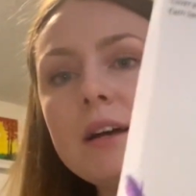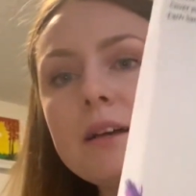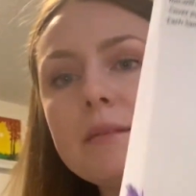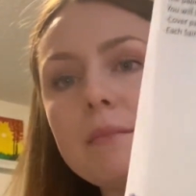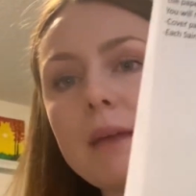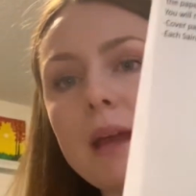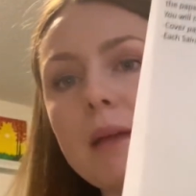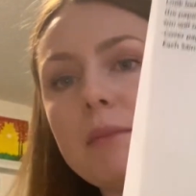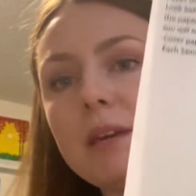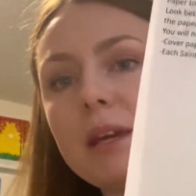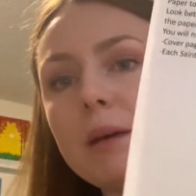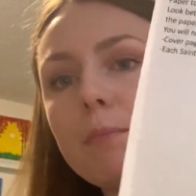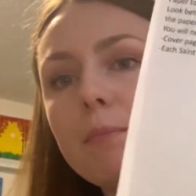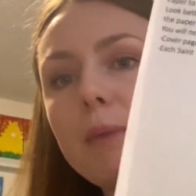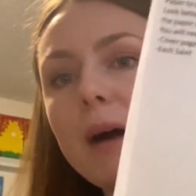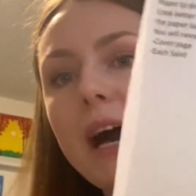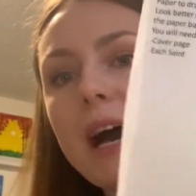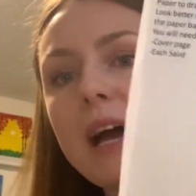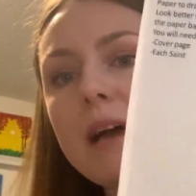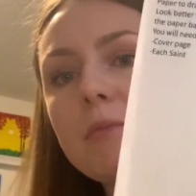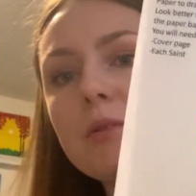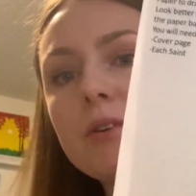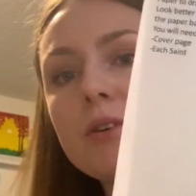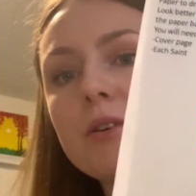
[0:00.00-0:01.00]
maybe a
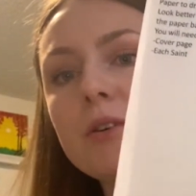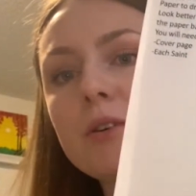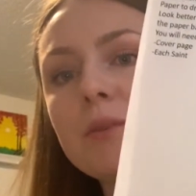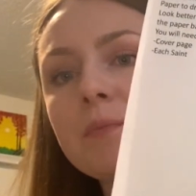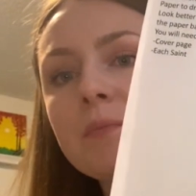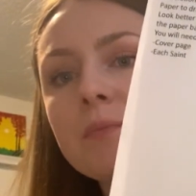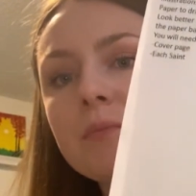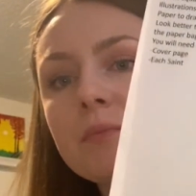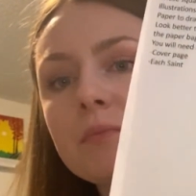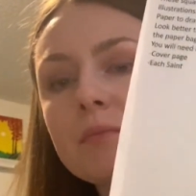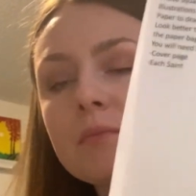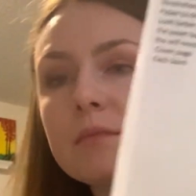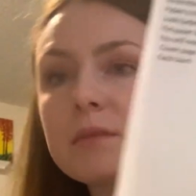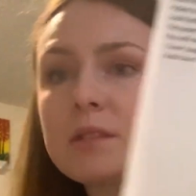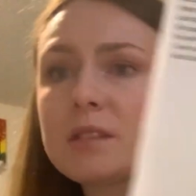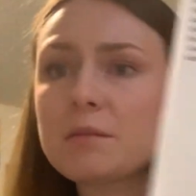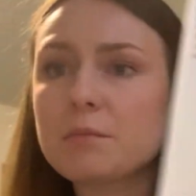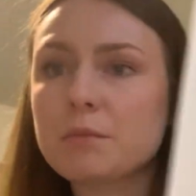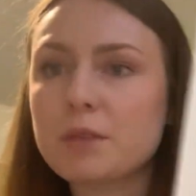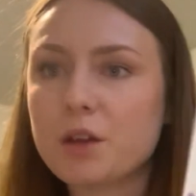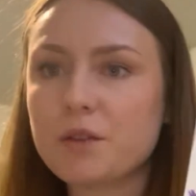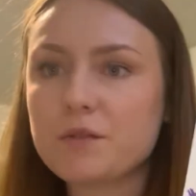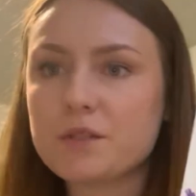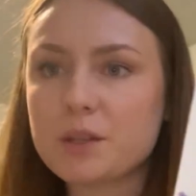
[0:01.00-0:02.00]
Bible, some
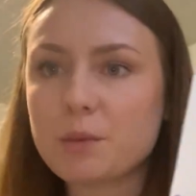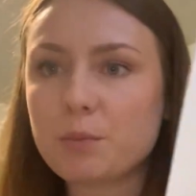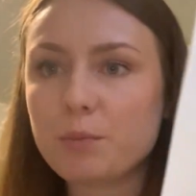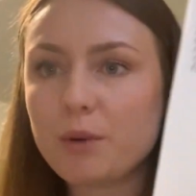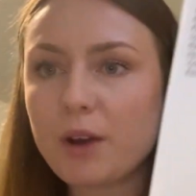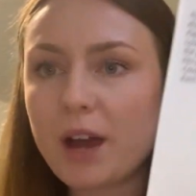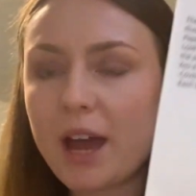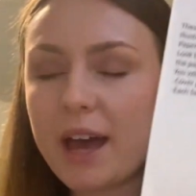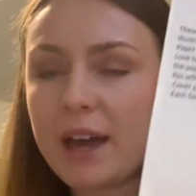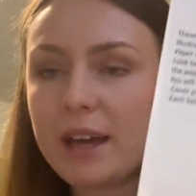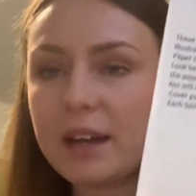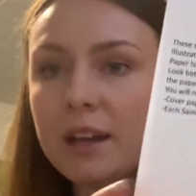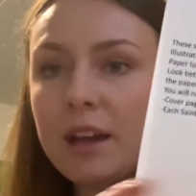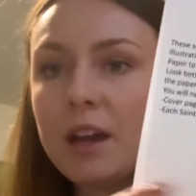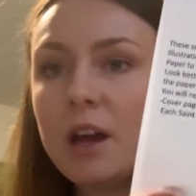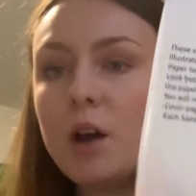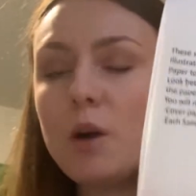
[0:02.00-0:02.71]
loaves of bread,